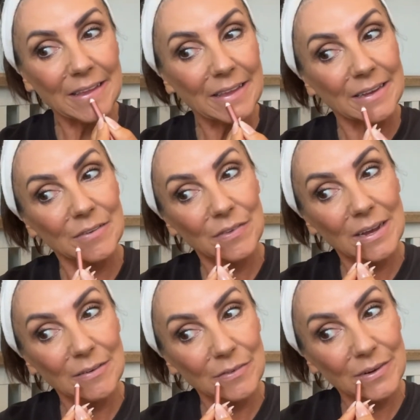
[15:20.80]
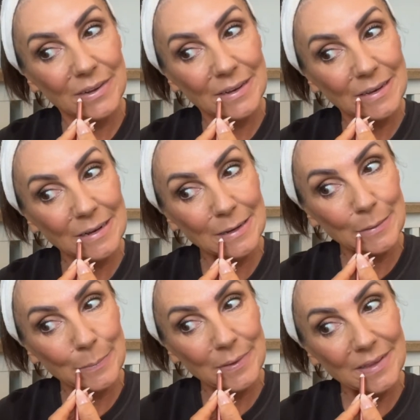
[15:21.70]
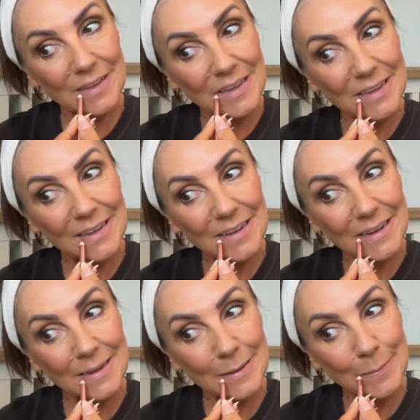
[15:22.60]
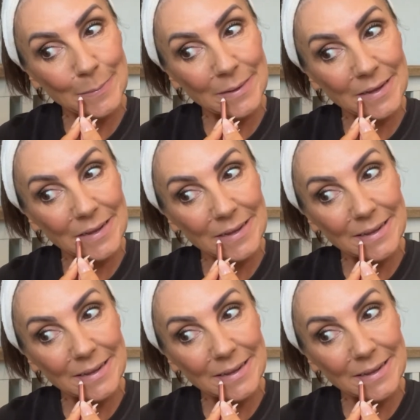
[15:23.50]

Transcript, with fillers: And if you haven't got any lips, like me,